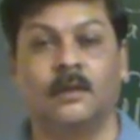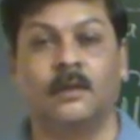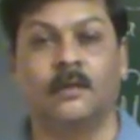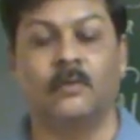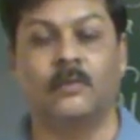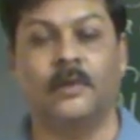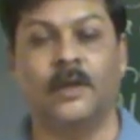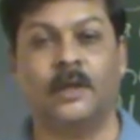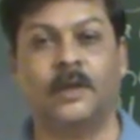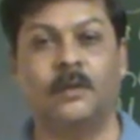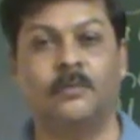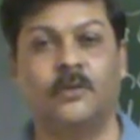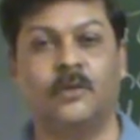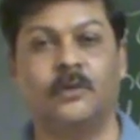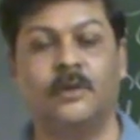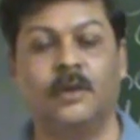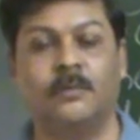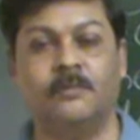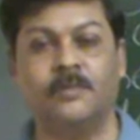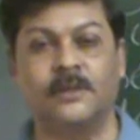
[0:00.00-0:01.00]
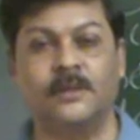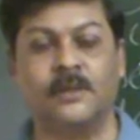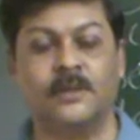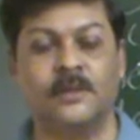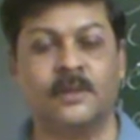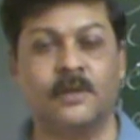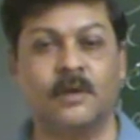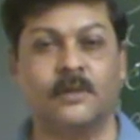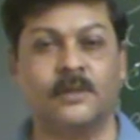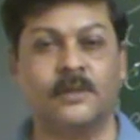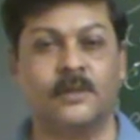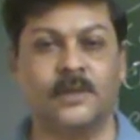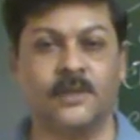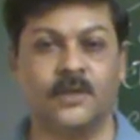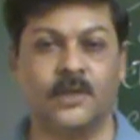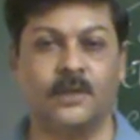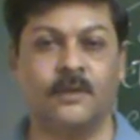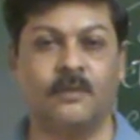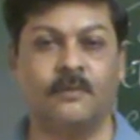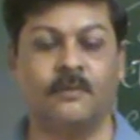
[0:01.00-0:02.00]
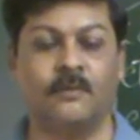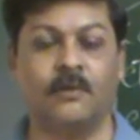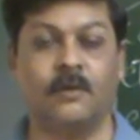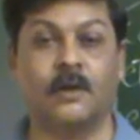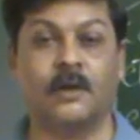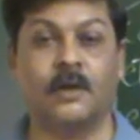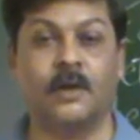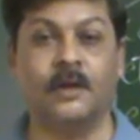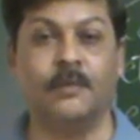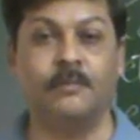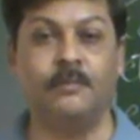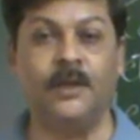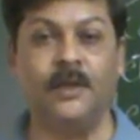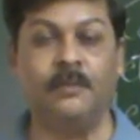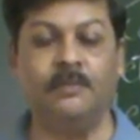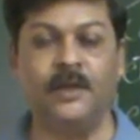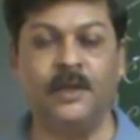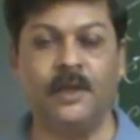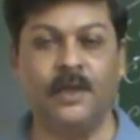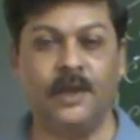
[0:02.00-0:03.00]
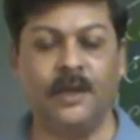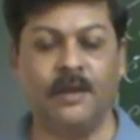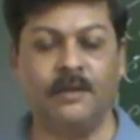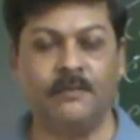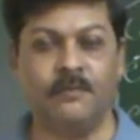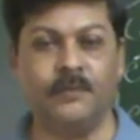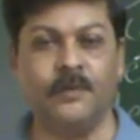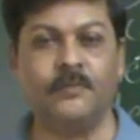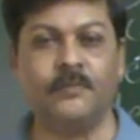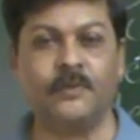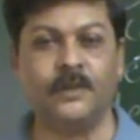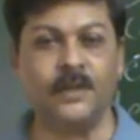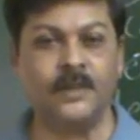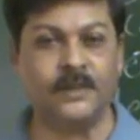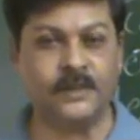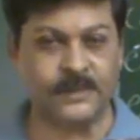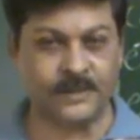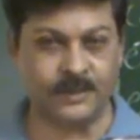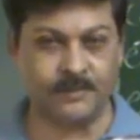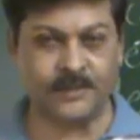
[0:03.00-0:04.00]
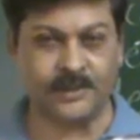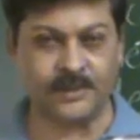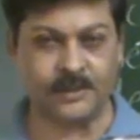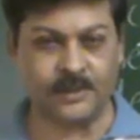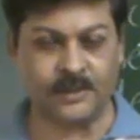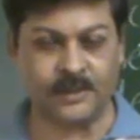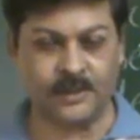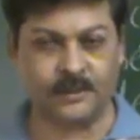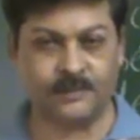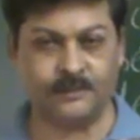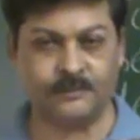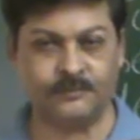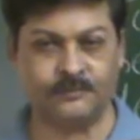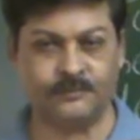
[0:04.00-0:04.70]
welcome to the Business Law session for B.B.A 5th semester.